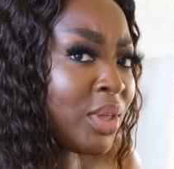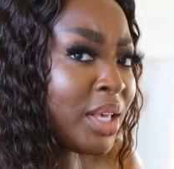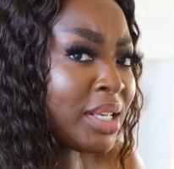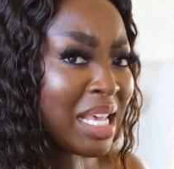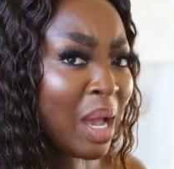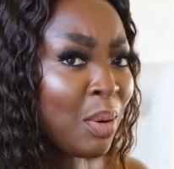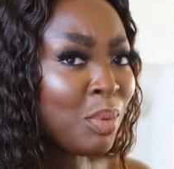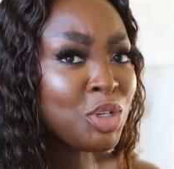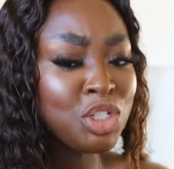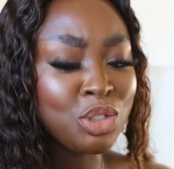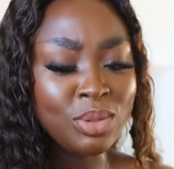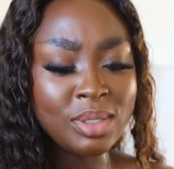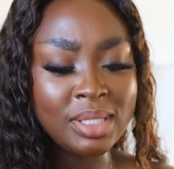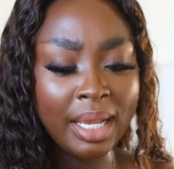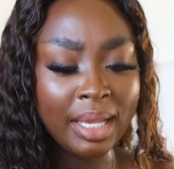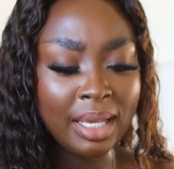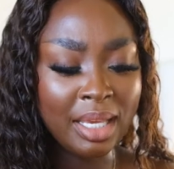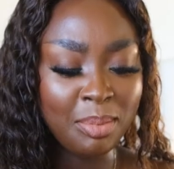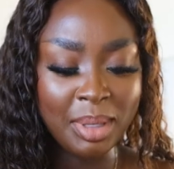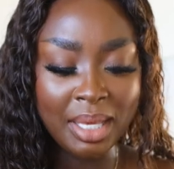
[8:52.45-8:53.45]
Is that what you're
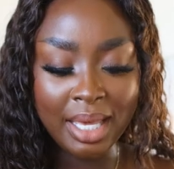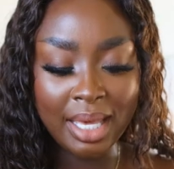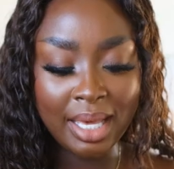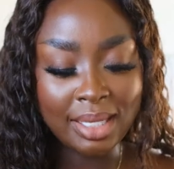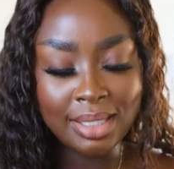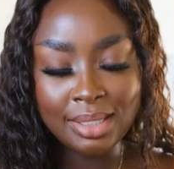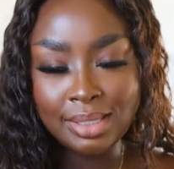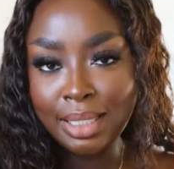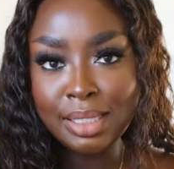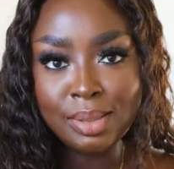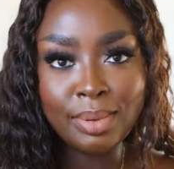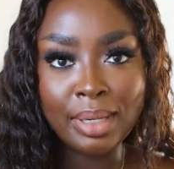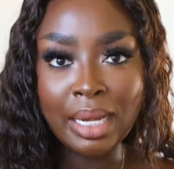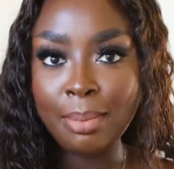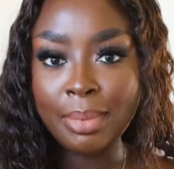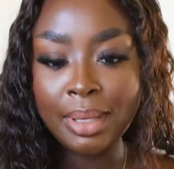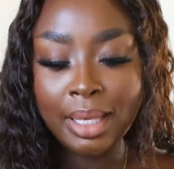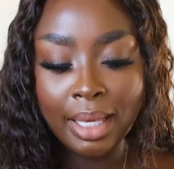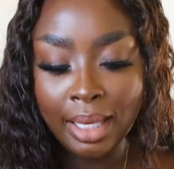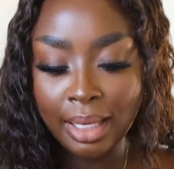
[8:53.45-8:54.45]
saying? Because that's what
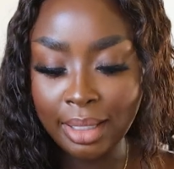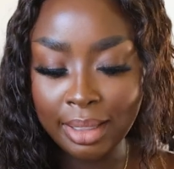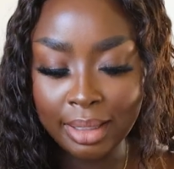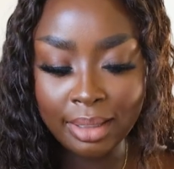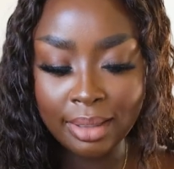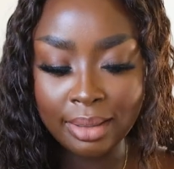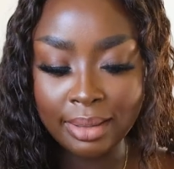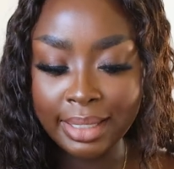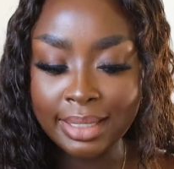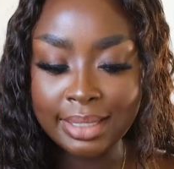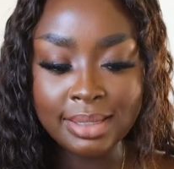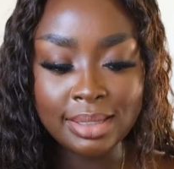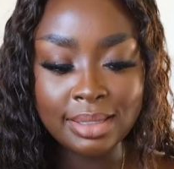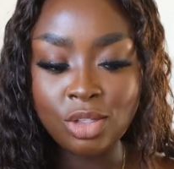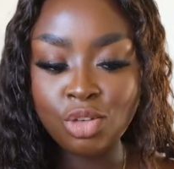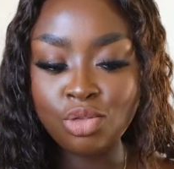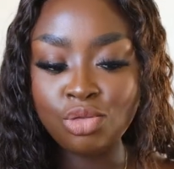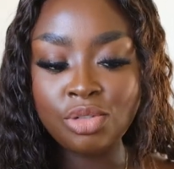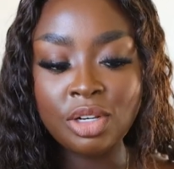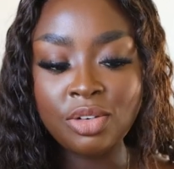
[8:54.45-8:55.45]
I'm getting. That's
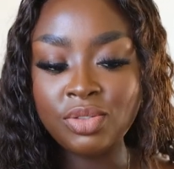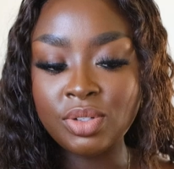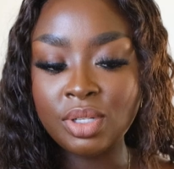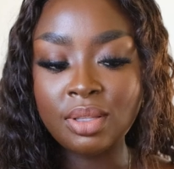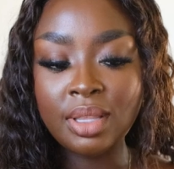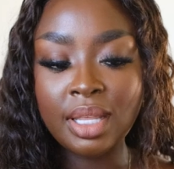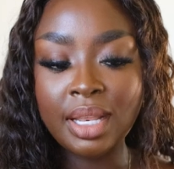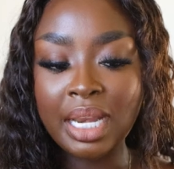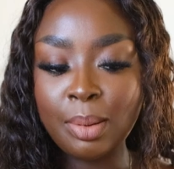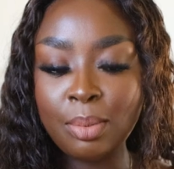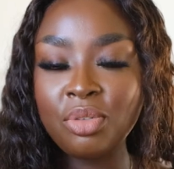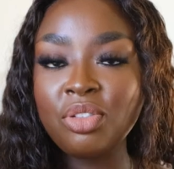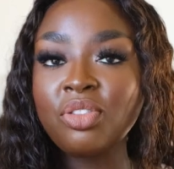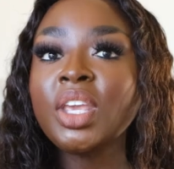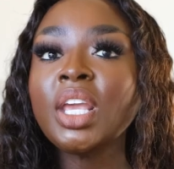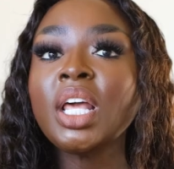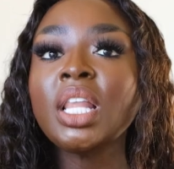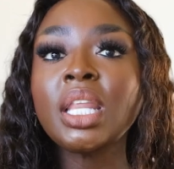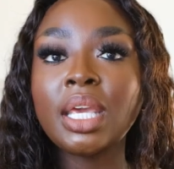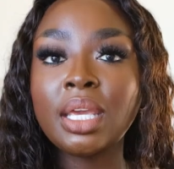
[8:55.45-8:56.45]
the drift that I'm
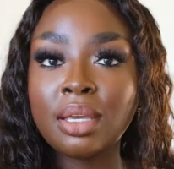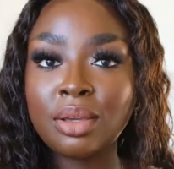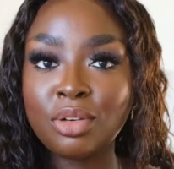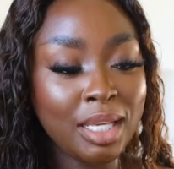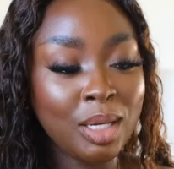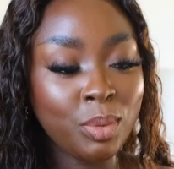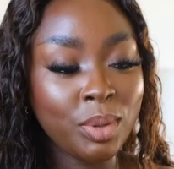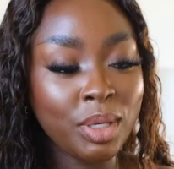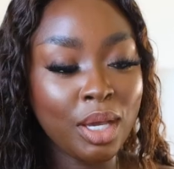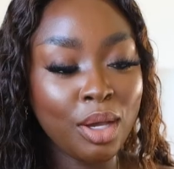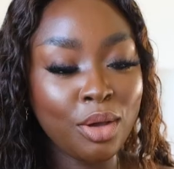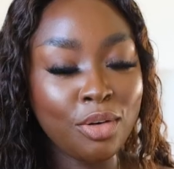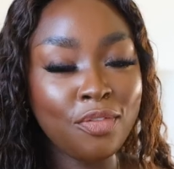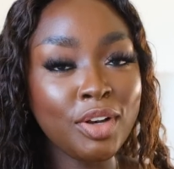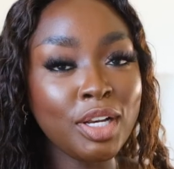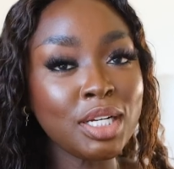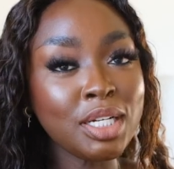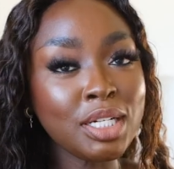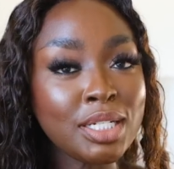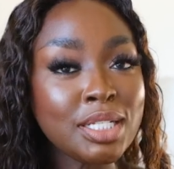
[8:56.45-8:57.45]
feeling. Here we go.
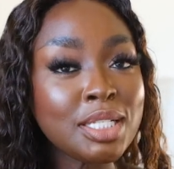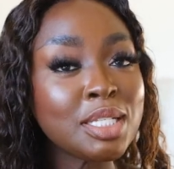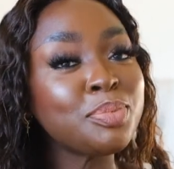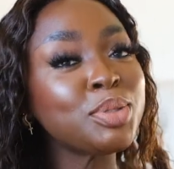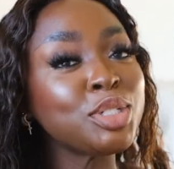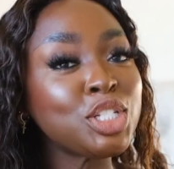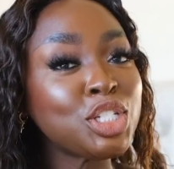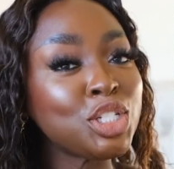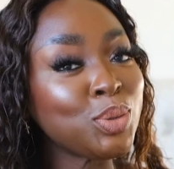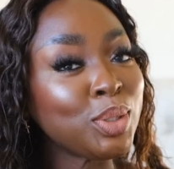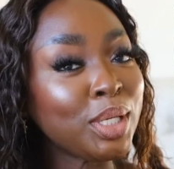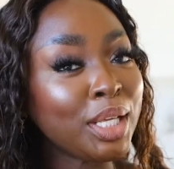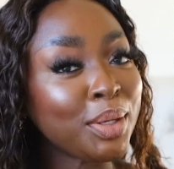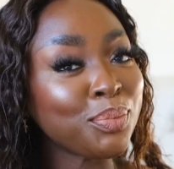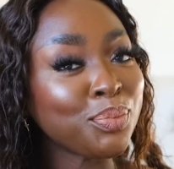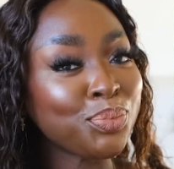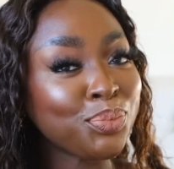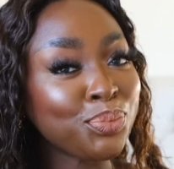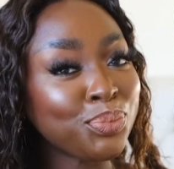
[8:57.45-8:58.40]
Fleur de patchouli.